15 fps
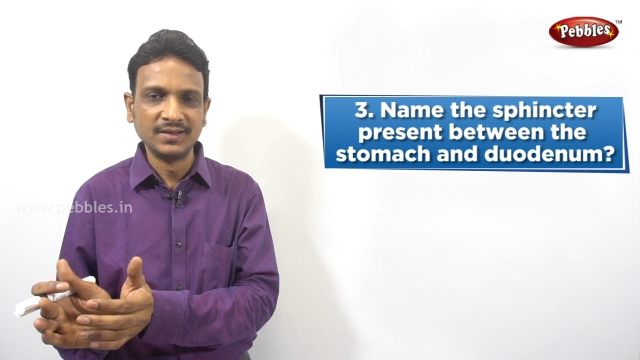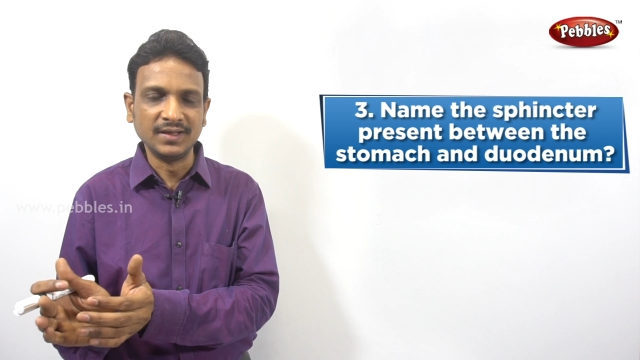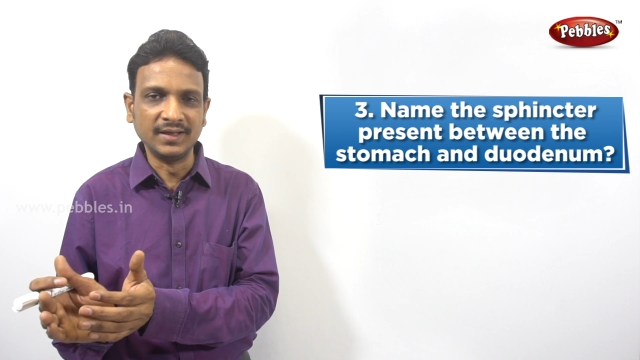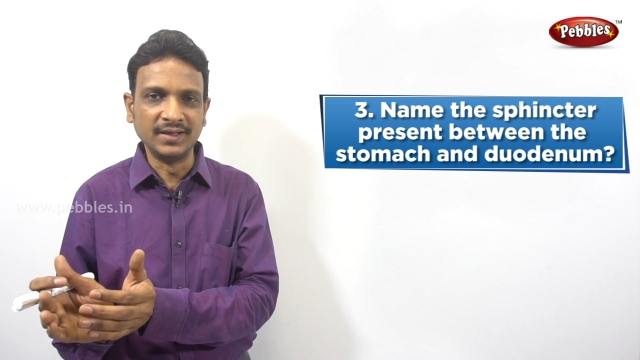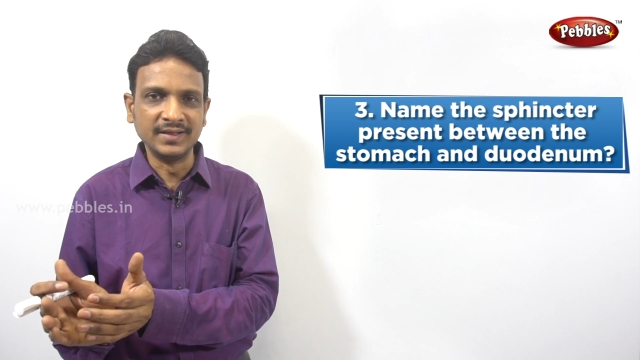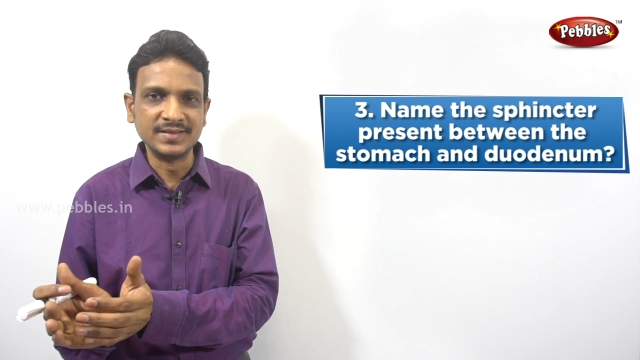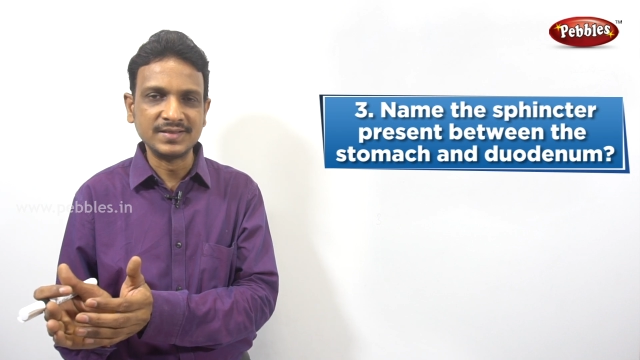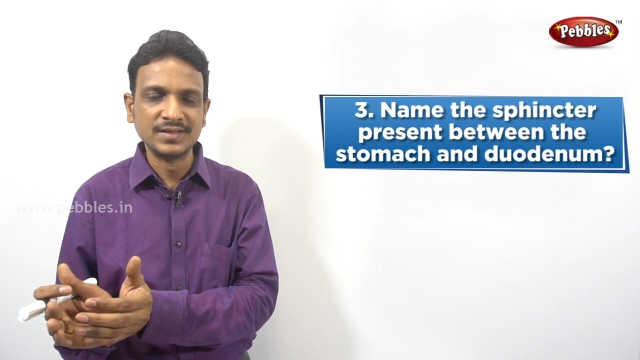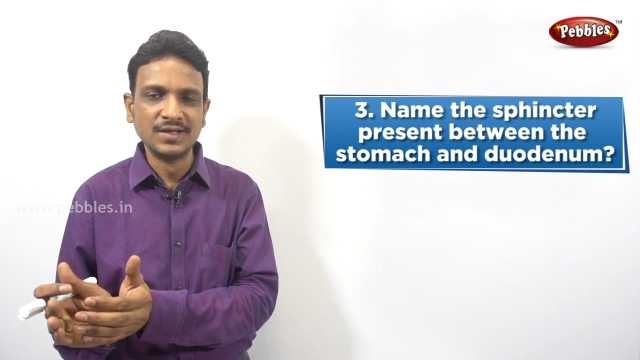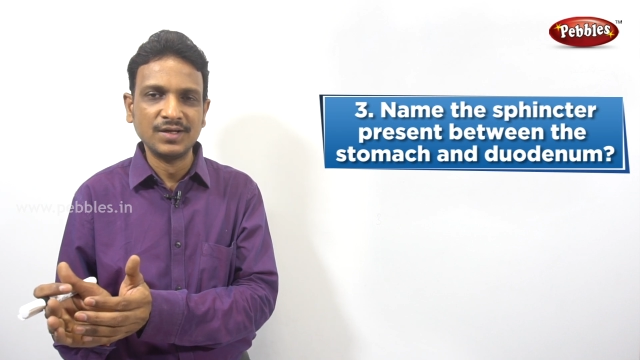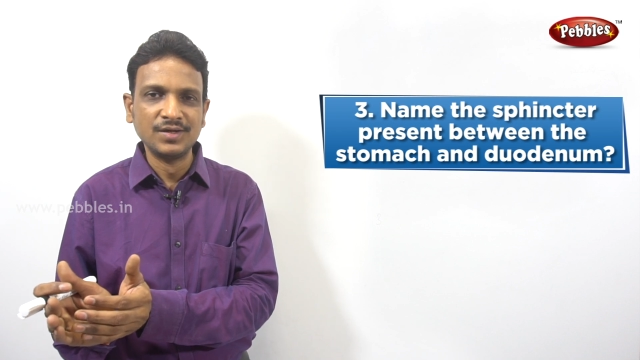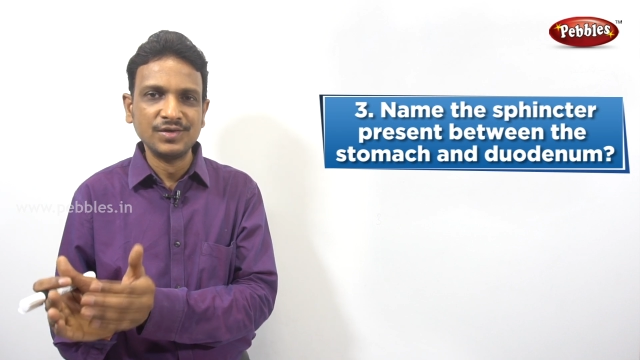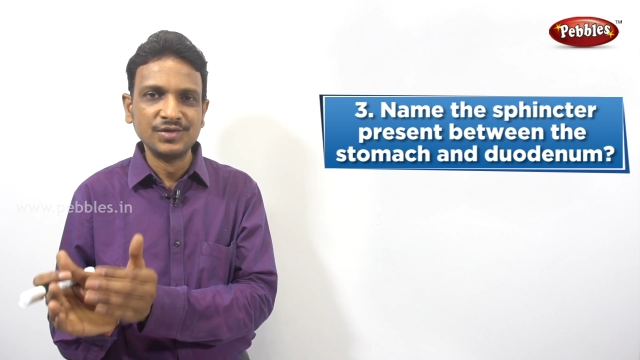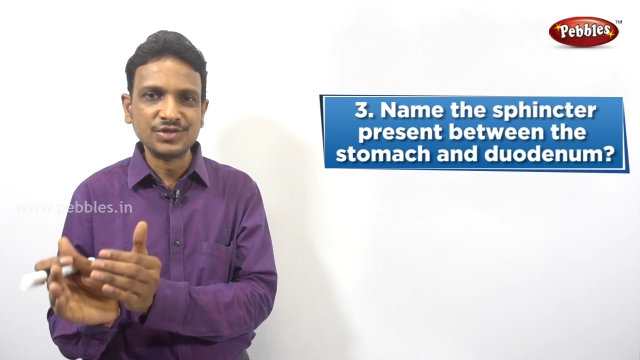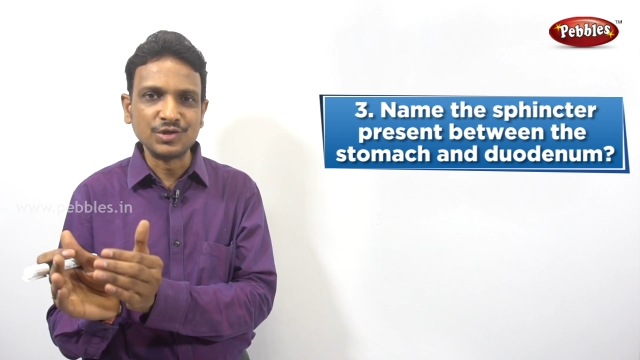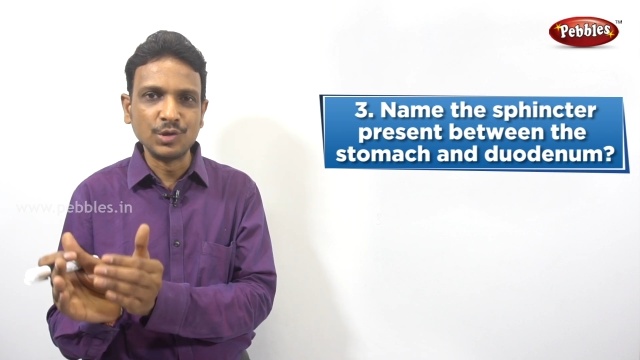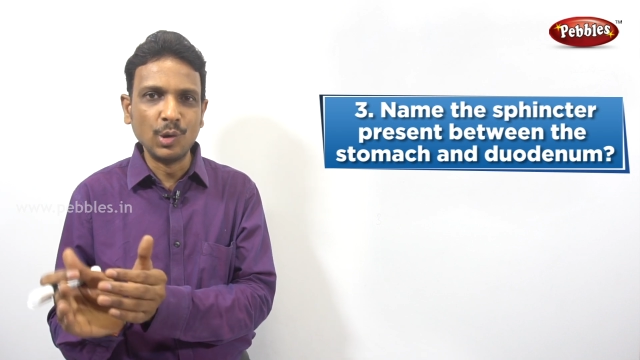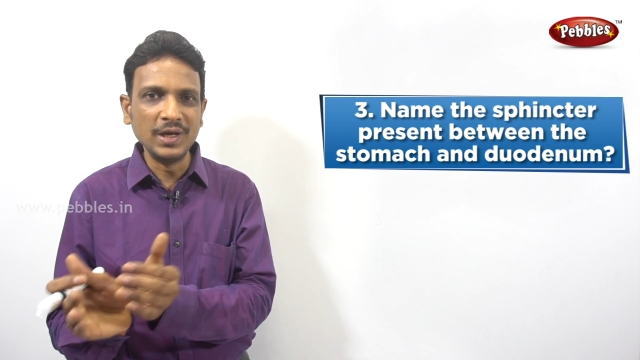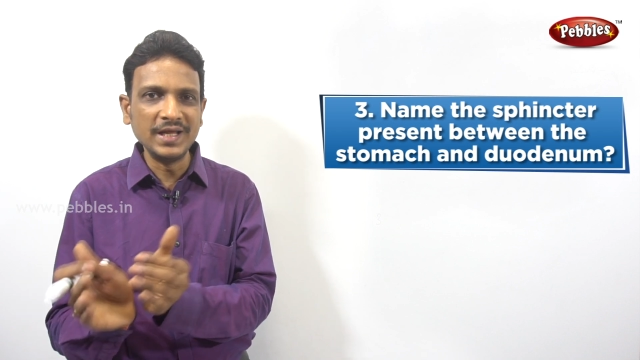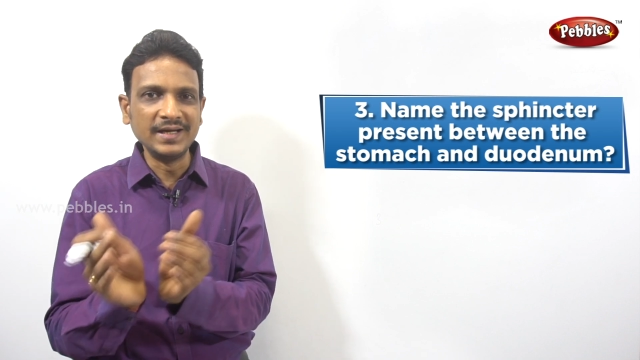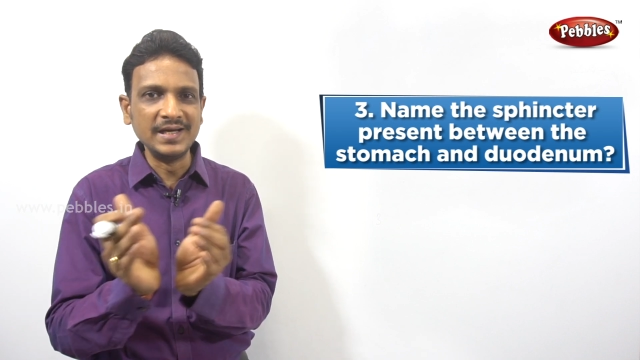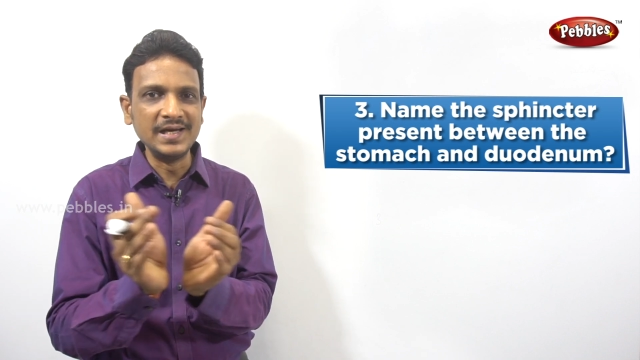it is
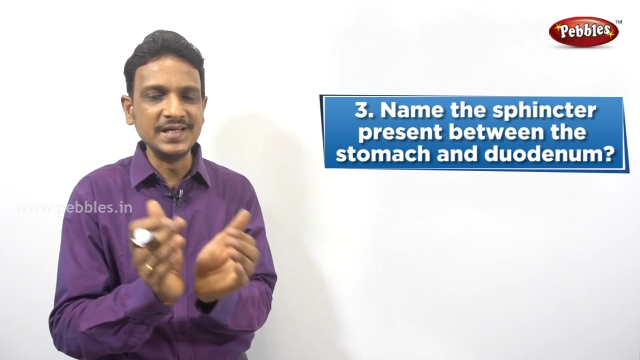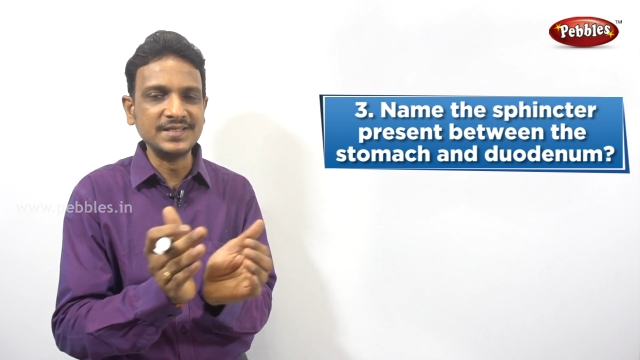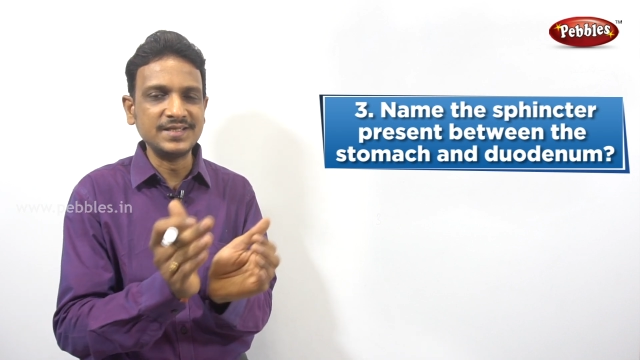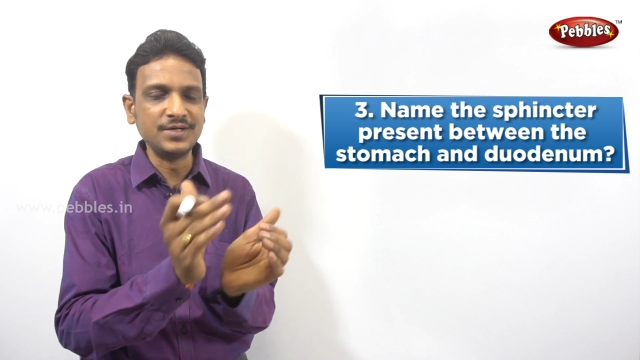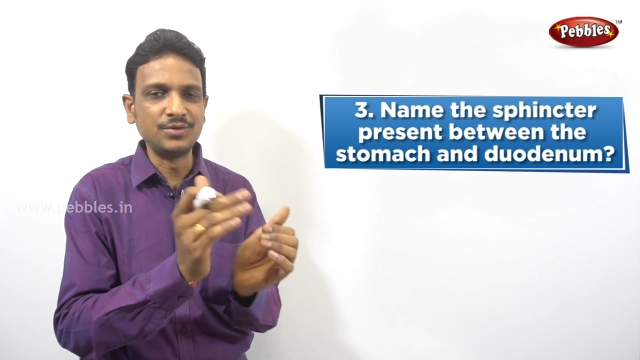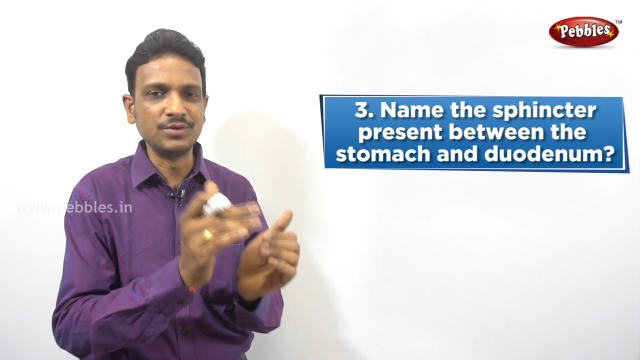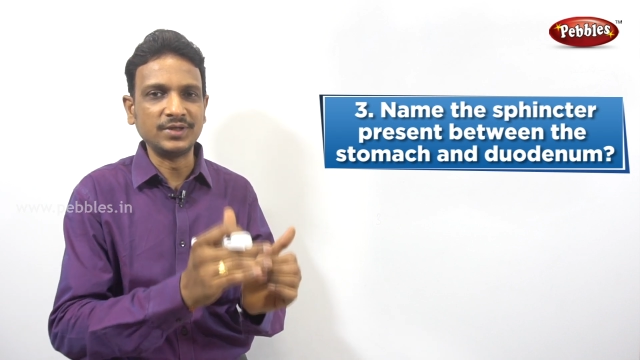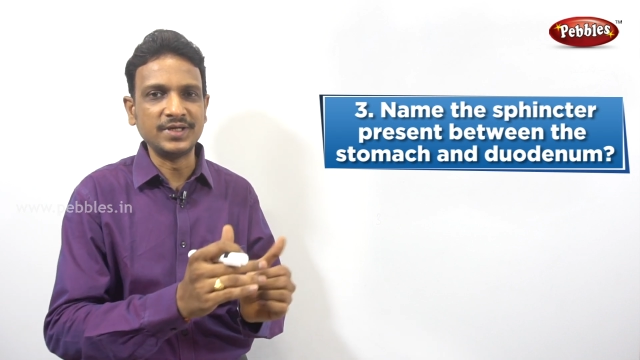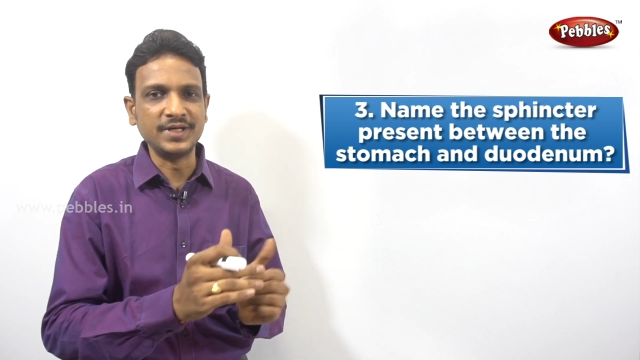slowly released into the